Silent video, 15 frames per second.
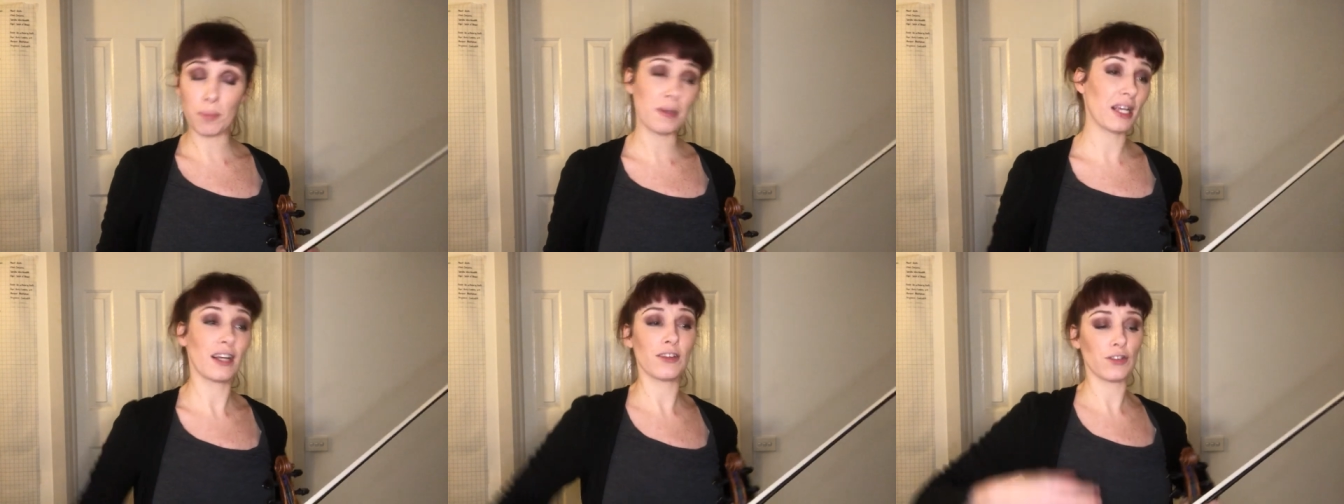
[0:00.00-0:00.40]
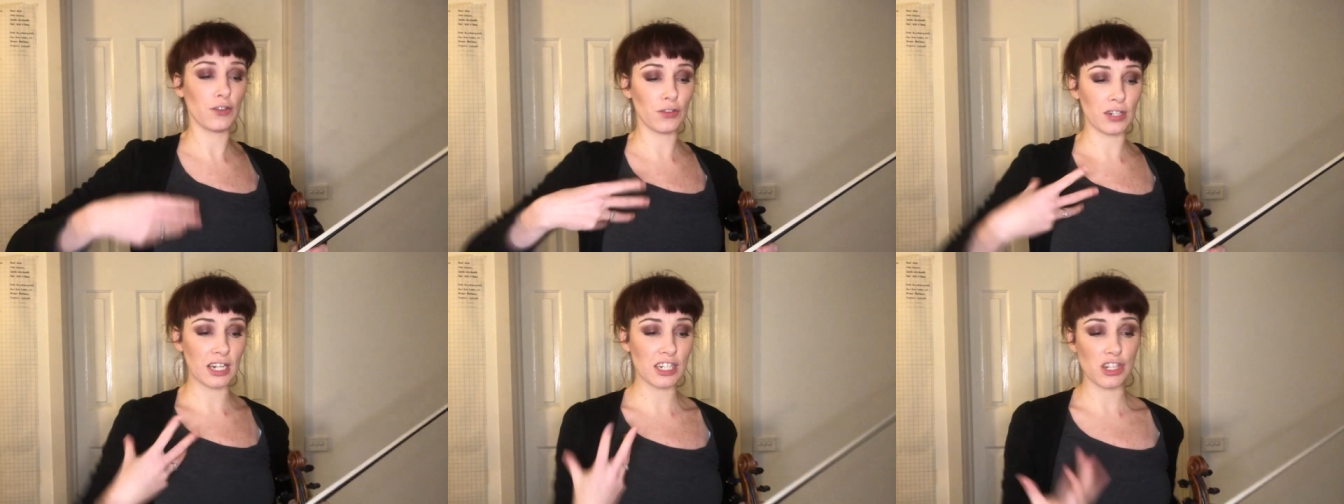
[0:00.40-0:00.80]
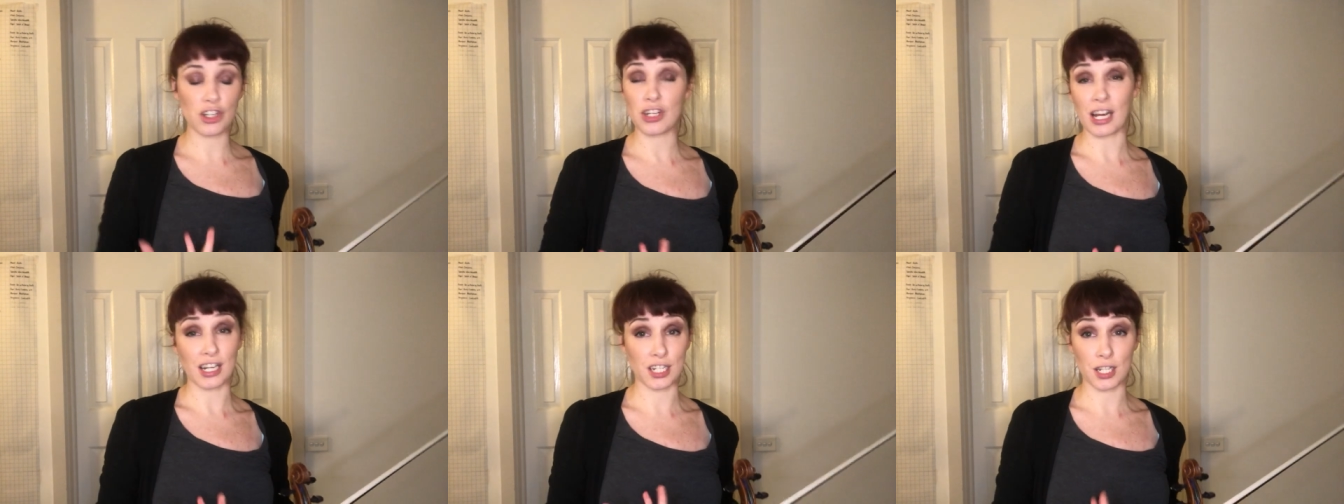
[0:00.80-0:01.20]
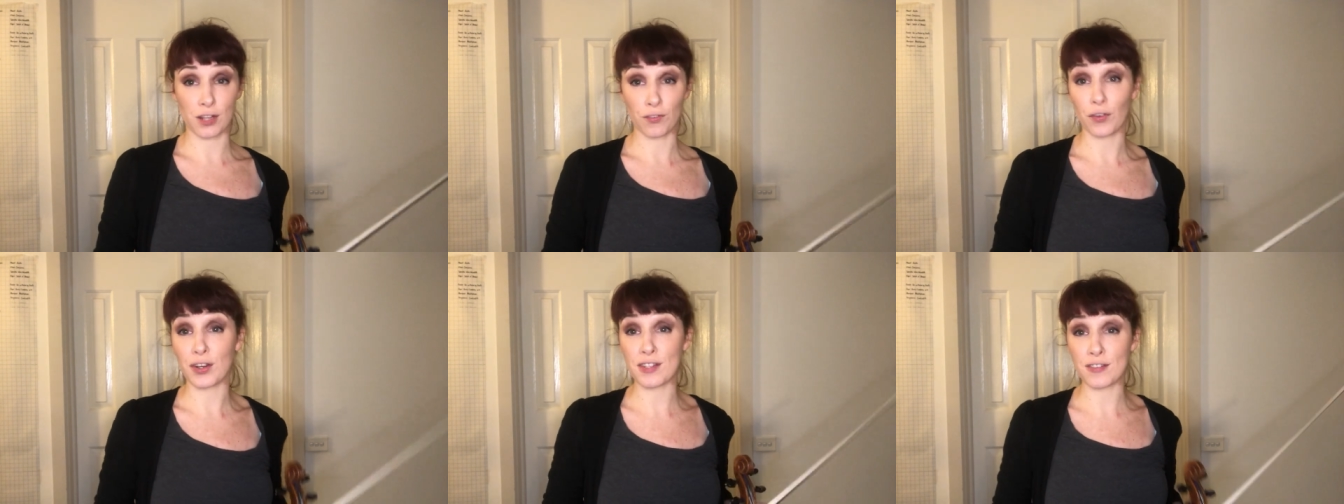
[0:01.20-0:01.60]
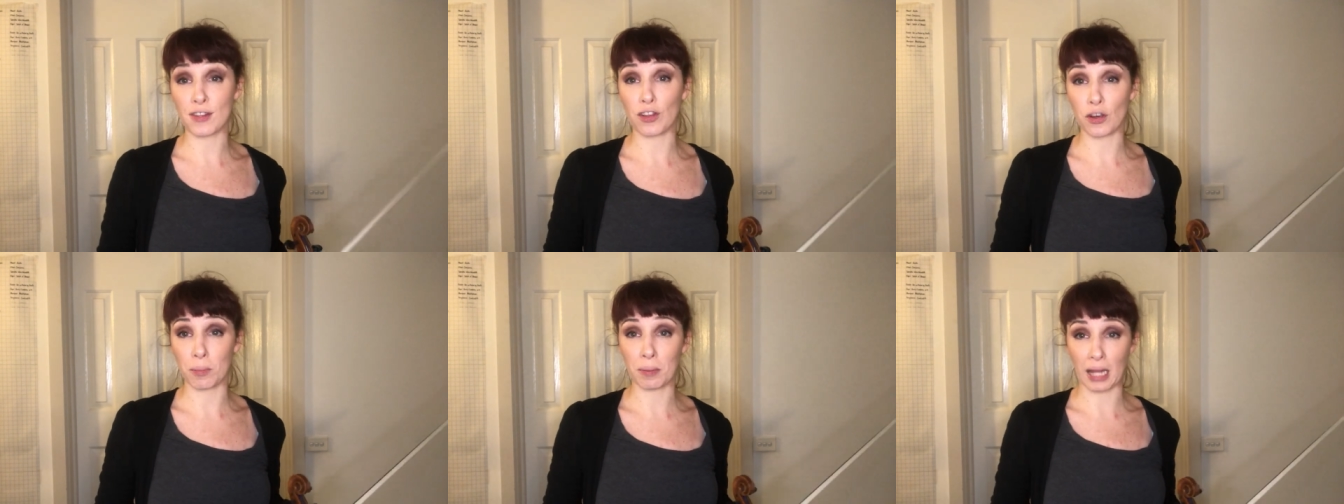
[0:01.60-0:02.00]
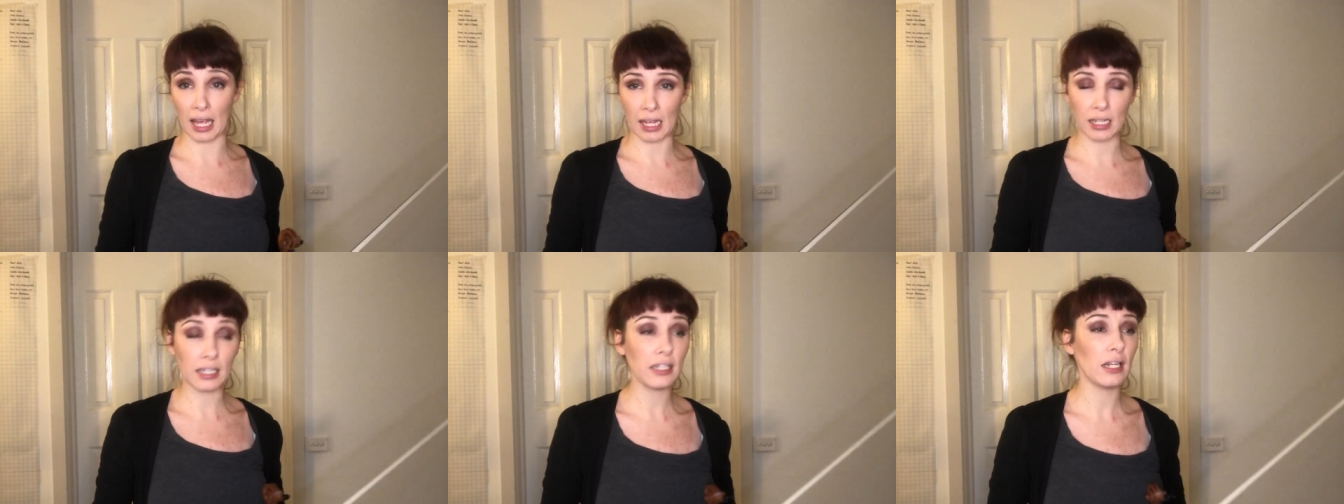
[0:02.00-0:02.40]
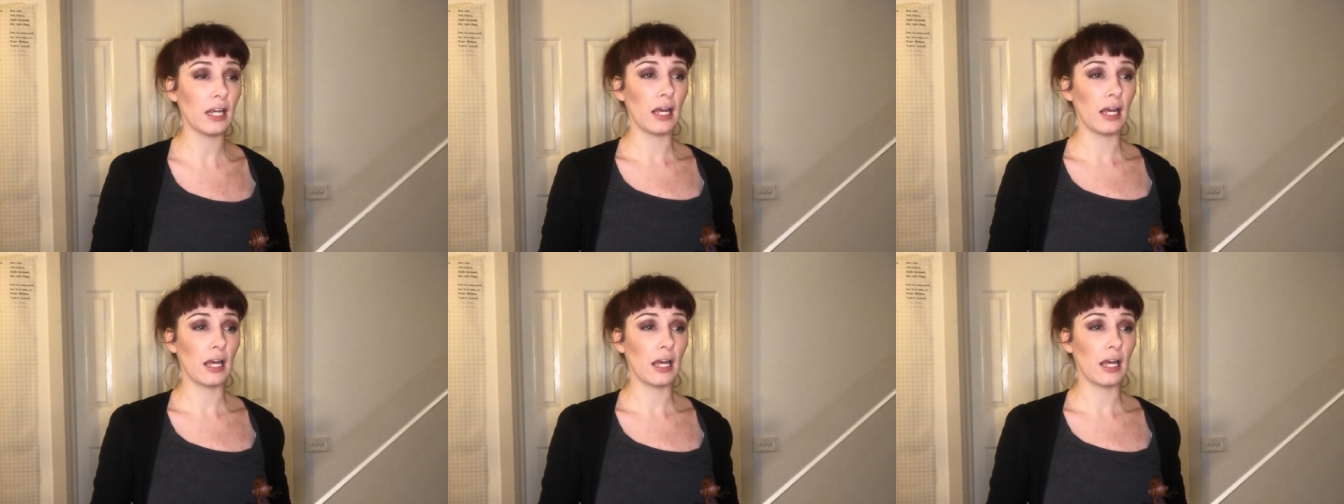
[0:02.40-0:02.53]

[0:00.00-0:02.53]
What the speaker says: because you need to change the voice that you're playing in.